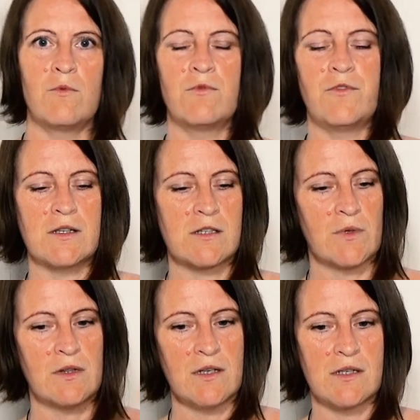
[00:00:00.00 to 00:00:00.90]
fits
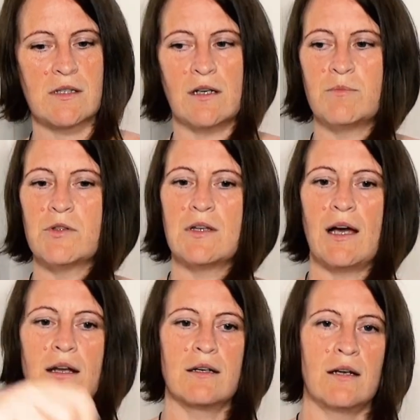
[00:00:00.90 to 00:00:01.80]
with this, and I put
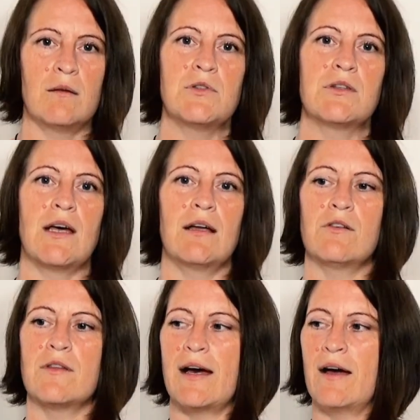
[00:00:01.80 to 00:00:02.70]
that
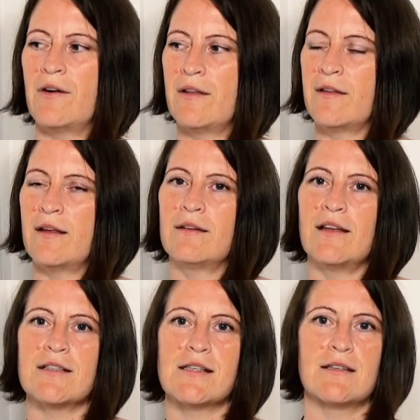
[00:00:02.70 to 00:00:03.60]
on there, and
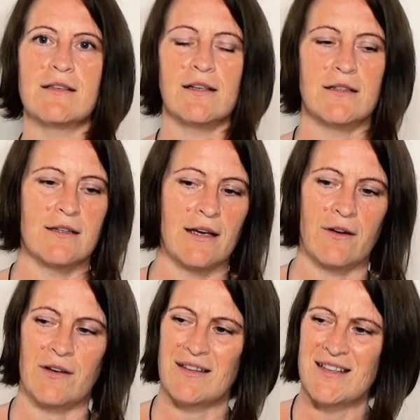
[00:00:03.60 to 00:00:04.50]
that
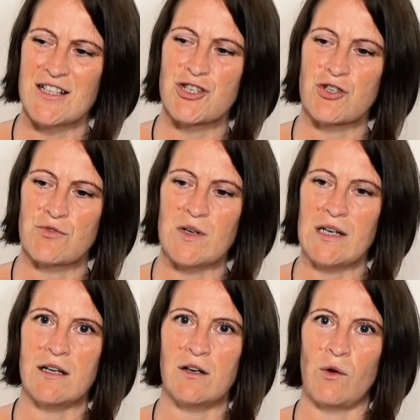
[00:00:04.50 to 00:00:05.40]
there, and this should
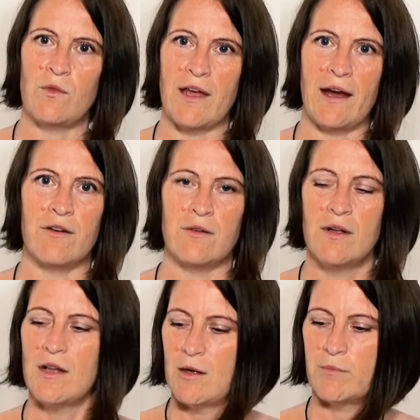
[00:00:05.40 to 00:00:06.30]
really go there
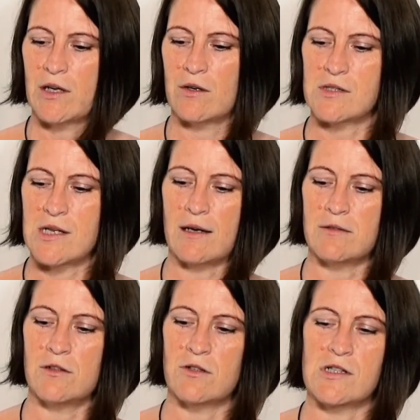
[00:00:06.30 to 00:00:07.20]
because
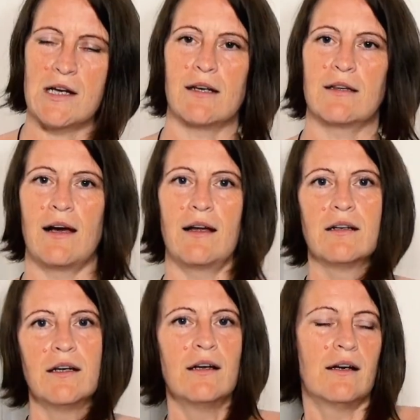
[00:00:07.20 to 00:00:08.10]
that looks like that.
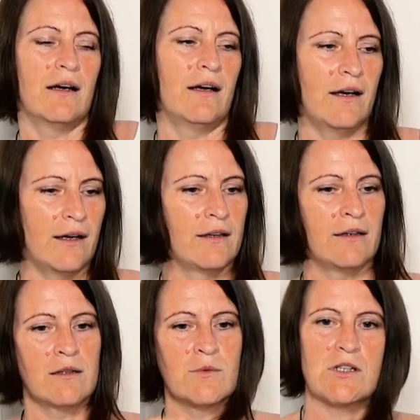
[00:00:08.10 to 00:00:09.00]

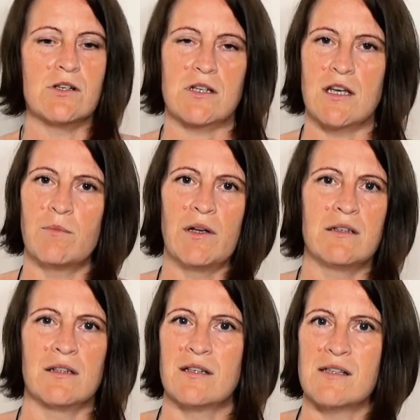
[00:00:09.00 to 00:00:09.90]
And then we just keep
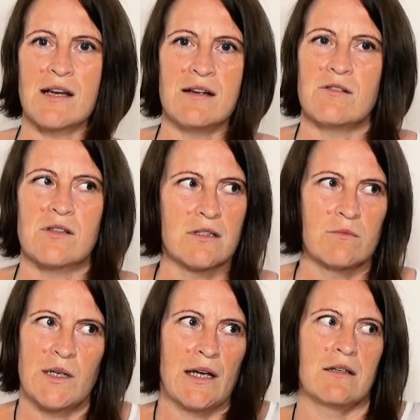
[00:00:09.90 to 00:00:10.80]
building this house,
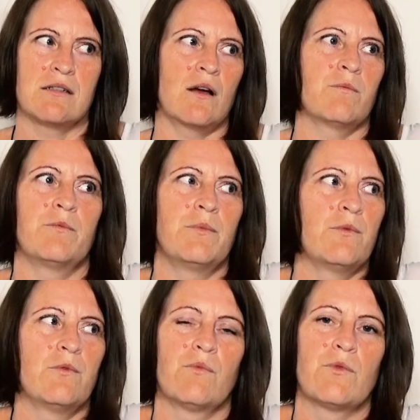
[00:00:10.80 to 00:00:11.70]
and we end up
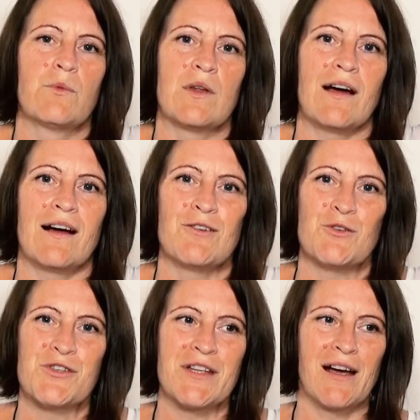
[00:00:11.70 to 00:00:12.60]
with a
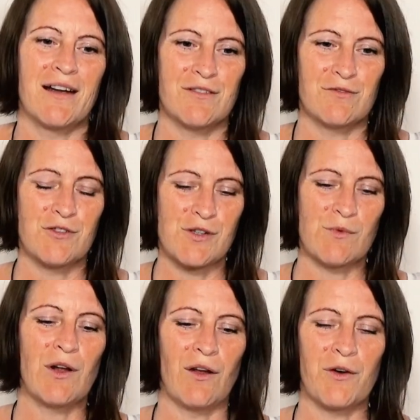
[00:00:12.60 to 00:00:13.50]
house that for
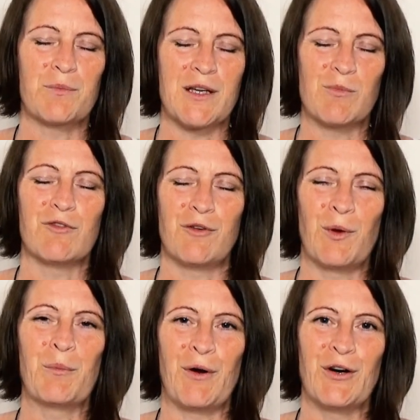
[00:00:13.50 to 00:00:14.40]
a lot of people
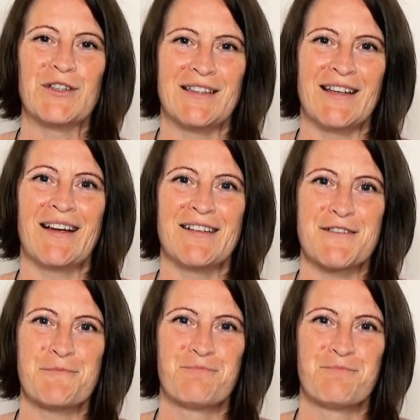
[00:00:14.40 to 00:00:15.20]
fall apart in the end.